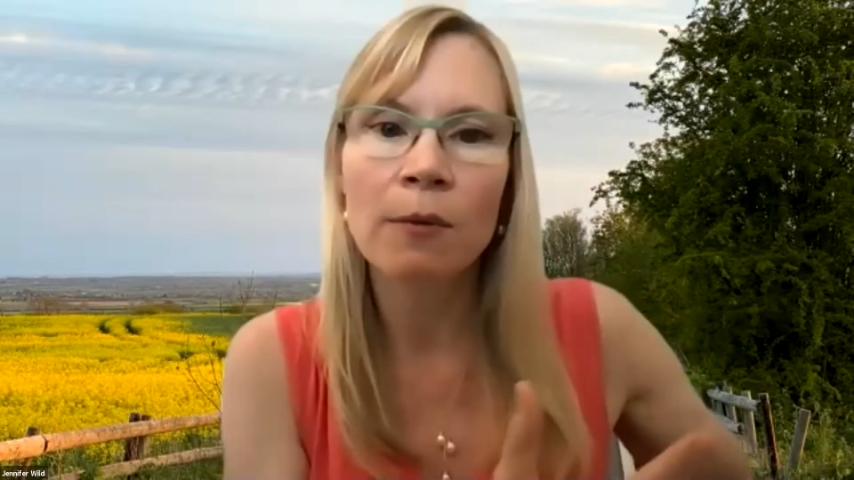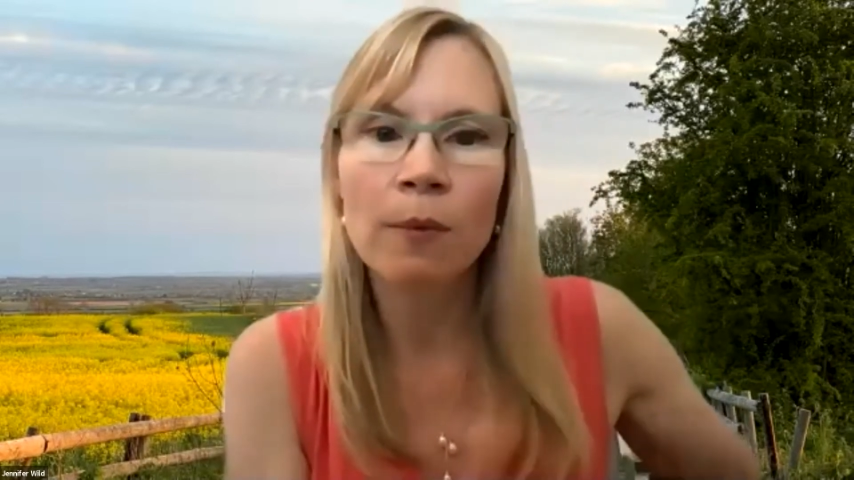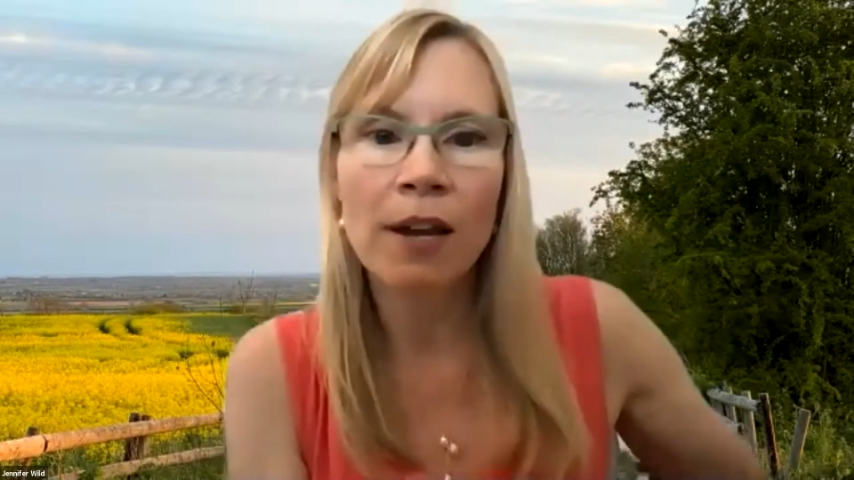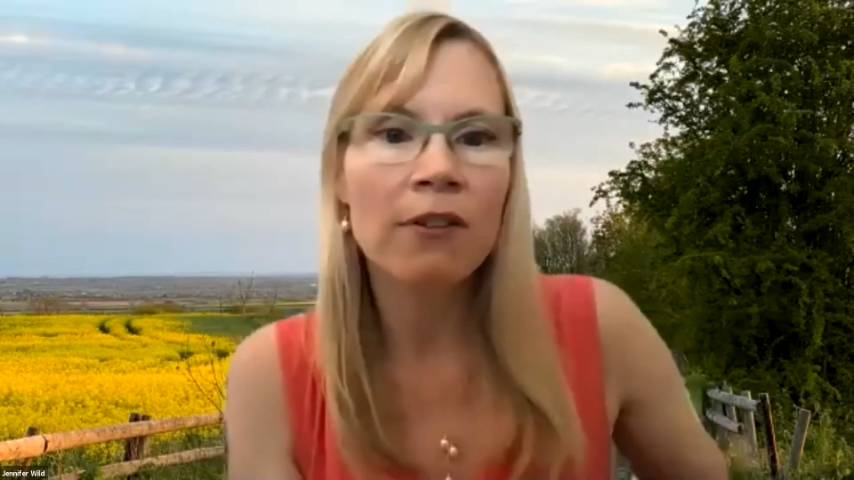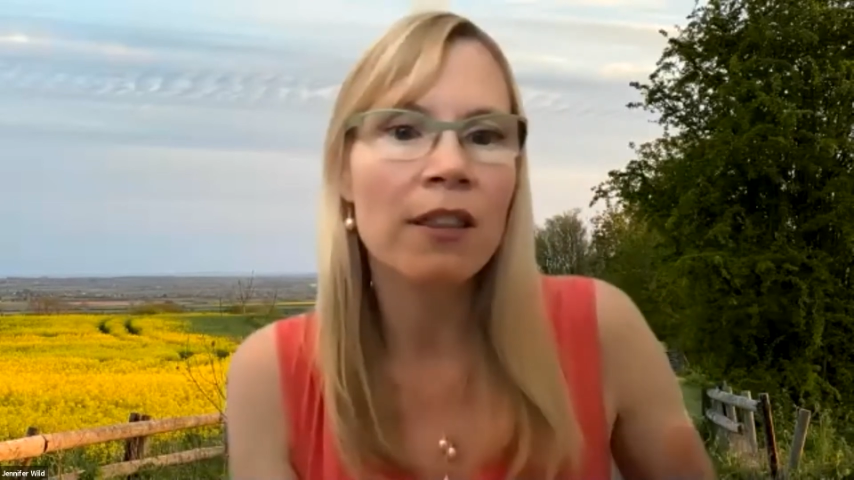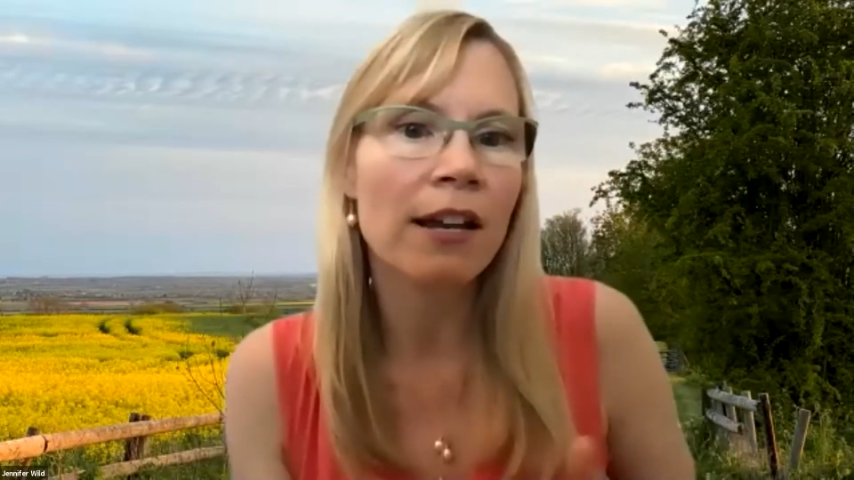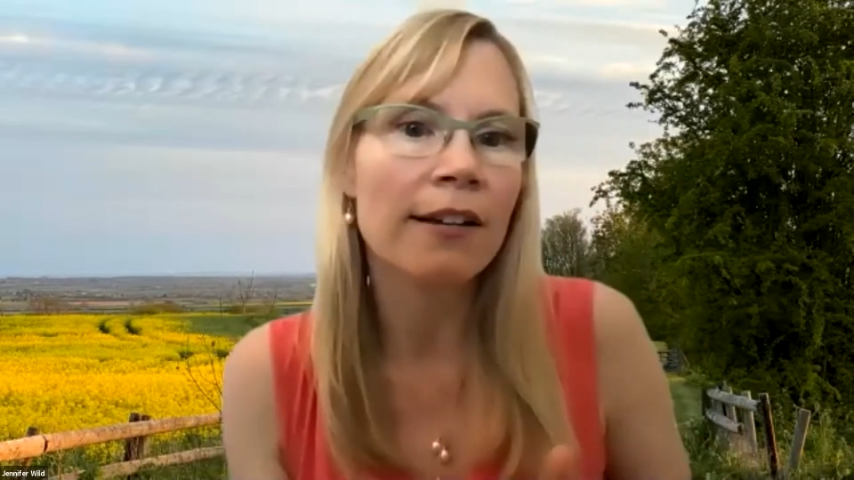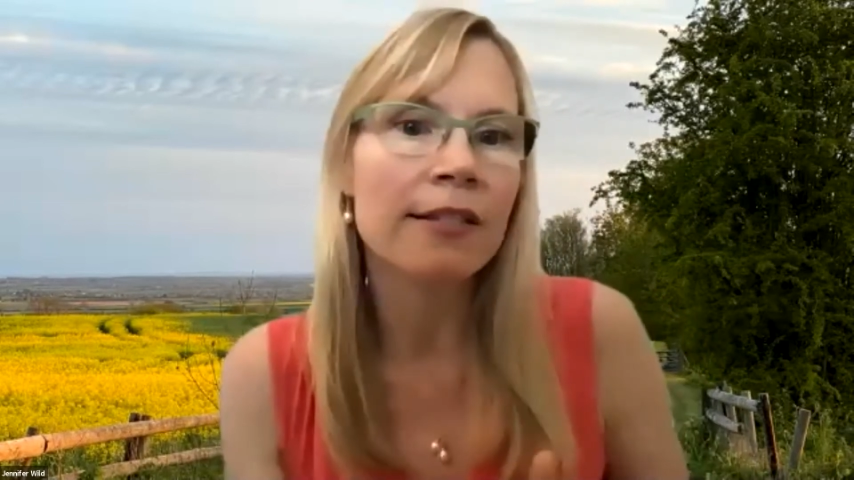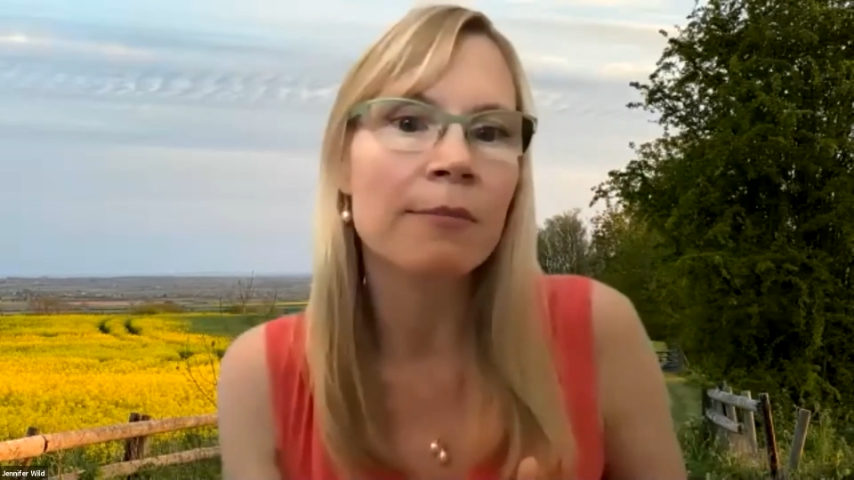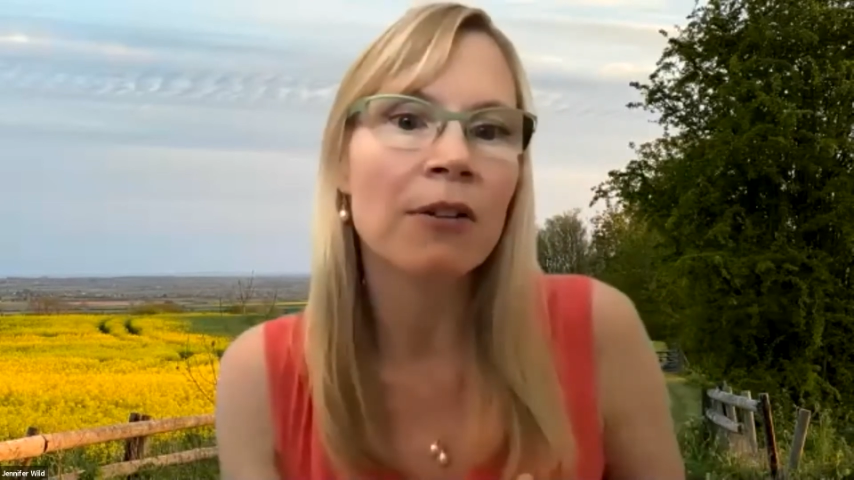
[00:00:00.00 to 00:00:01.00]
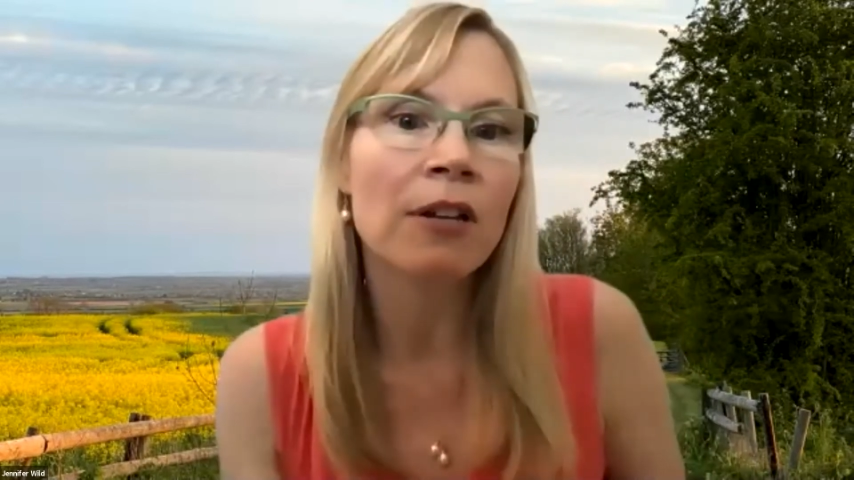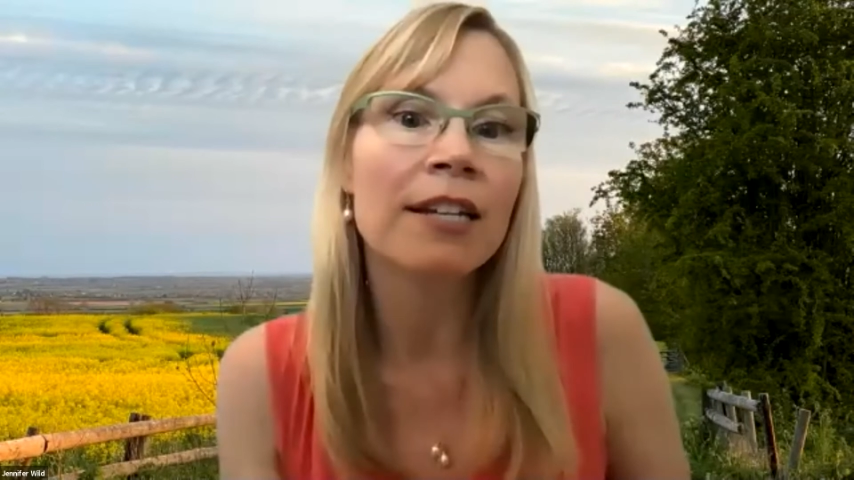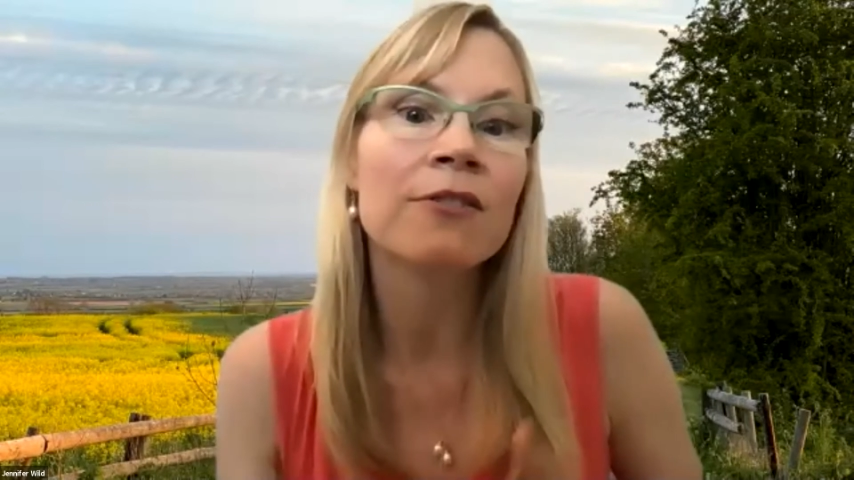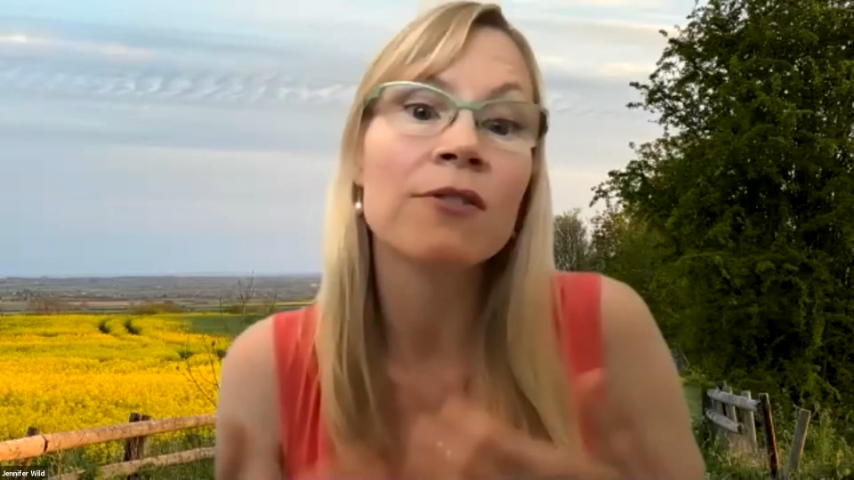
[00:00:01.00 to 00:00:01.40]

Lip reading: everything has to be online? Is there